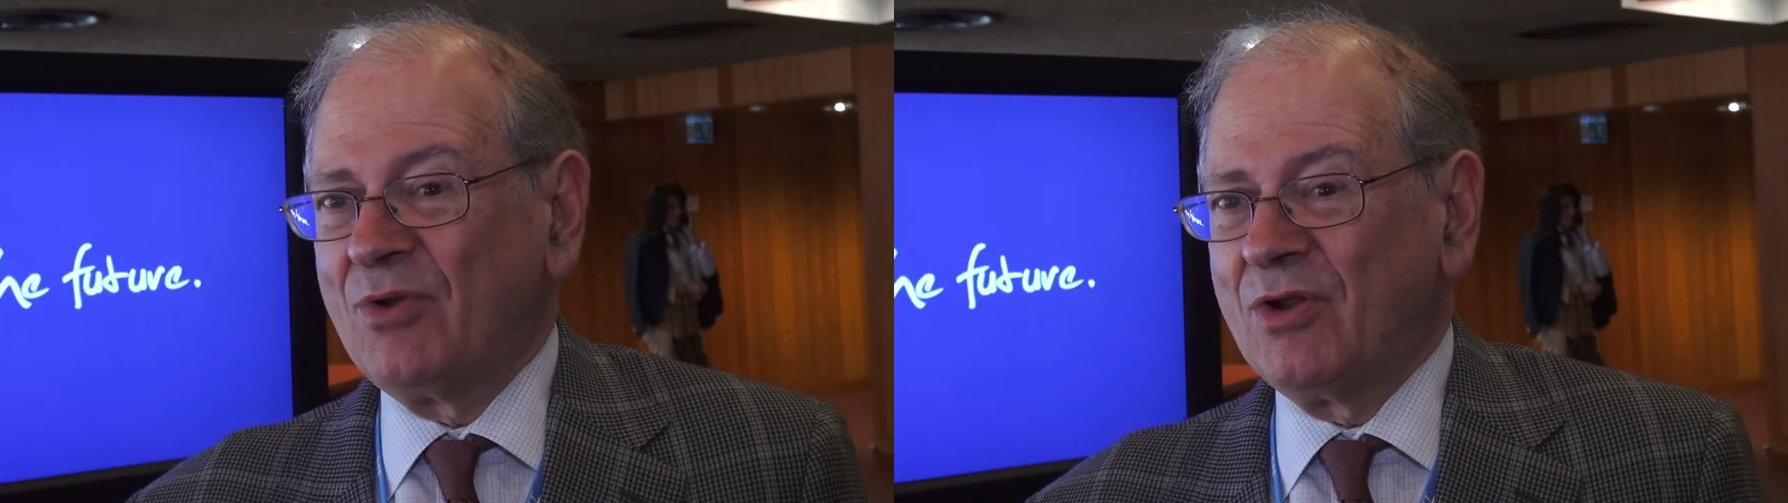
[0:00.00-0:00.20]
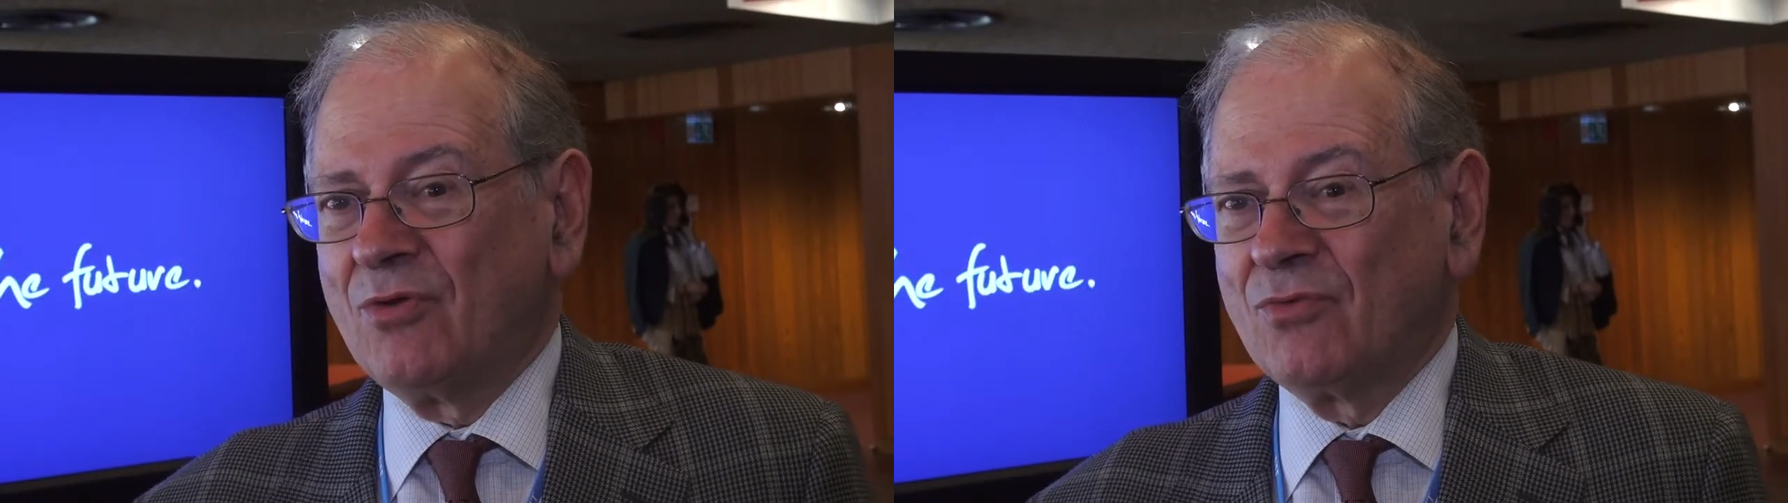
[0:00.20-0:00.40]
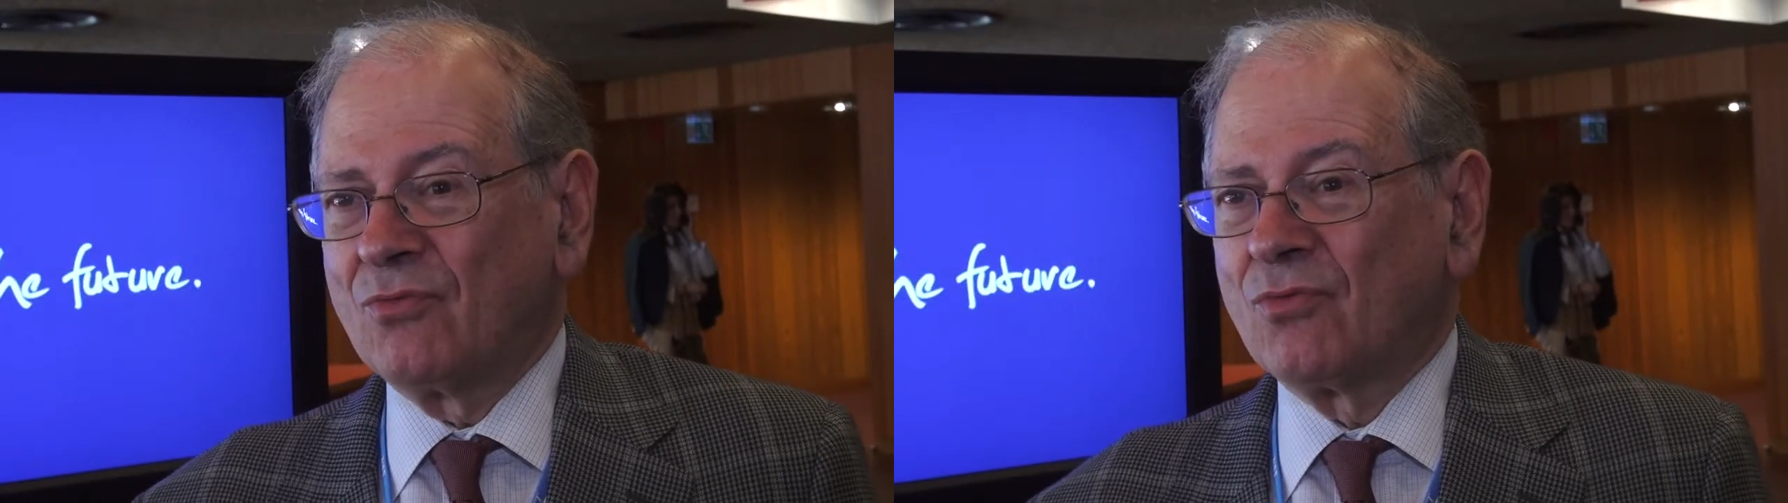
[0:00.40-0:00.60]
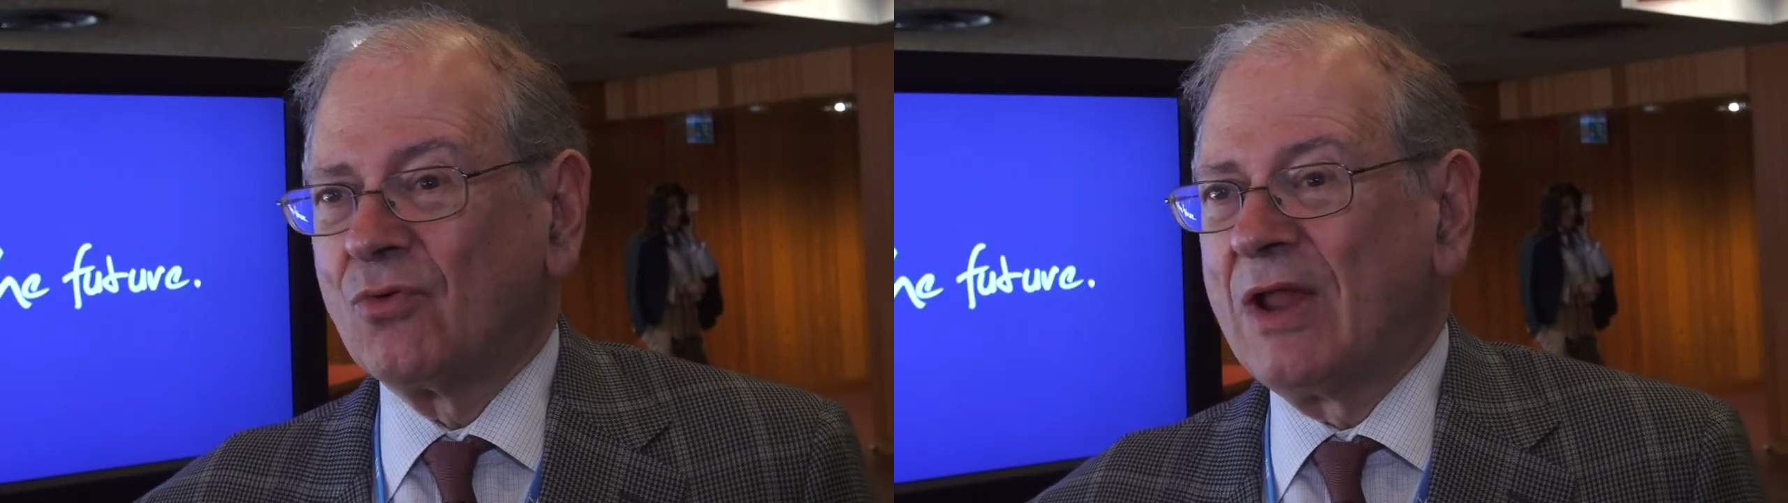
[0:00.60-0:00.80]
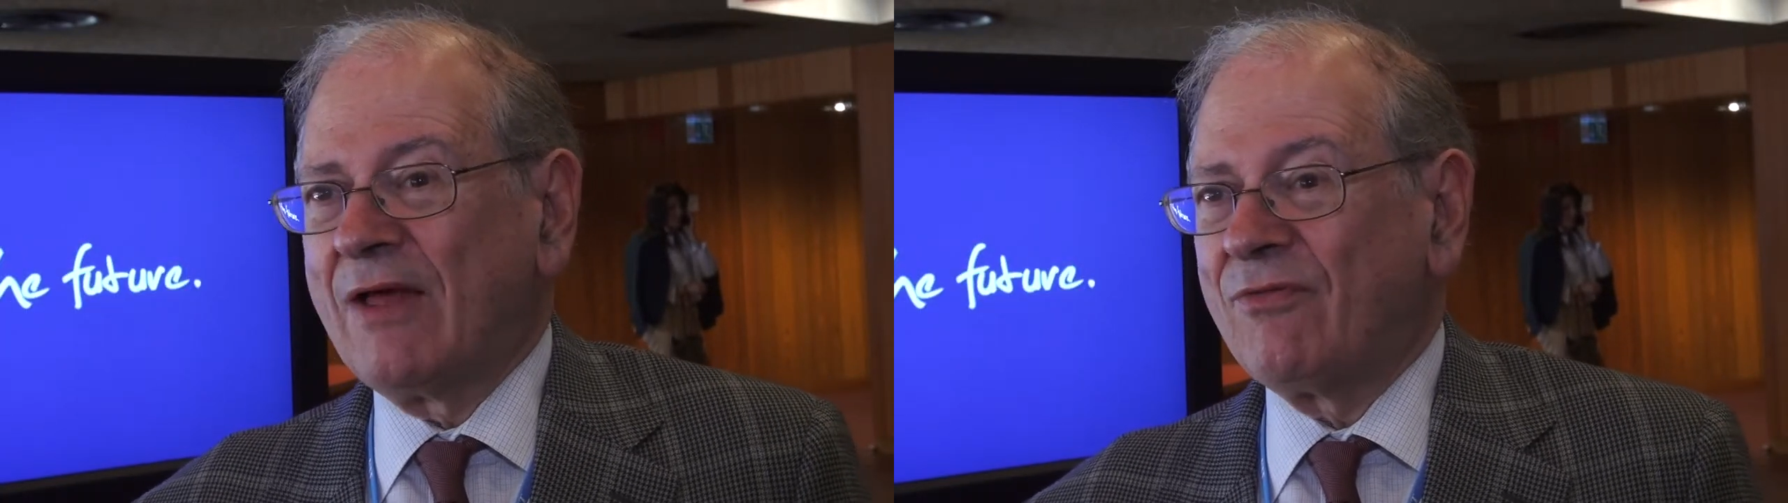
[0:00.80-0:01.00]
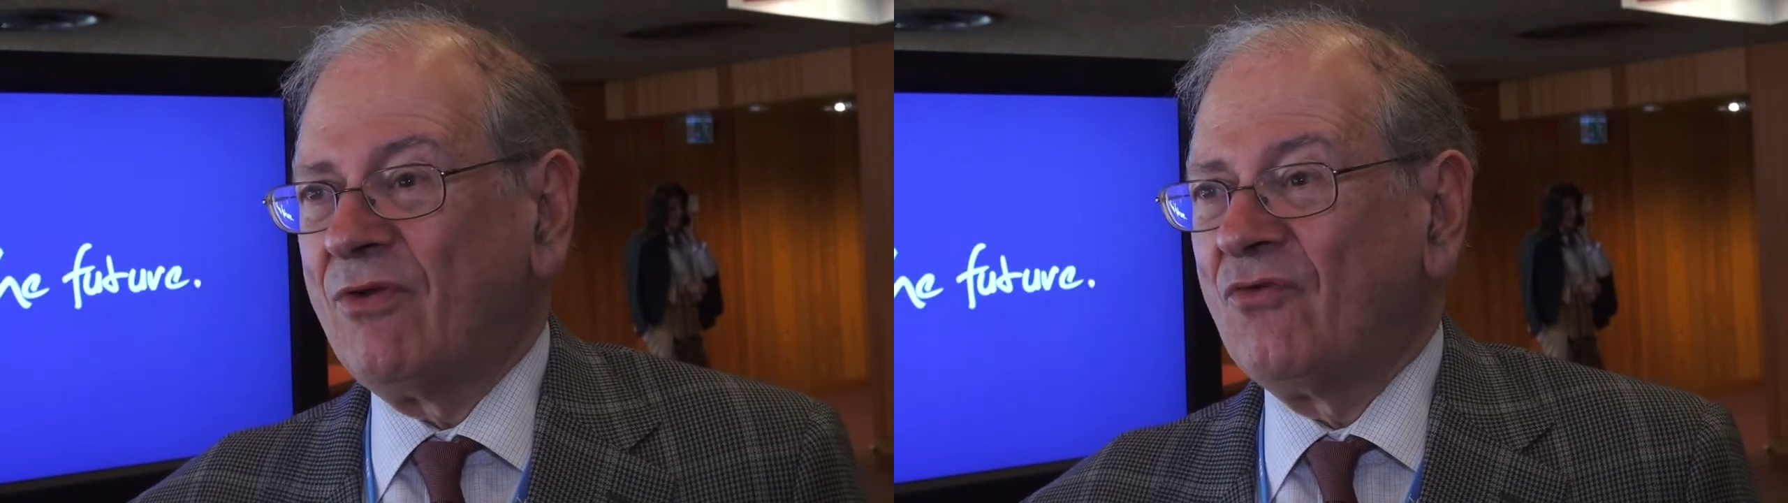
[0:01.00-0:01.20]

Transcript: We don't rule out the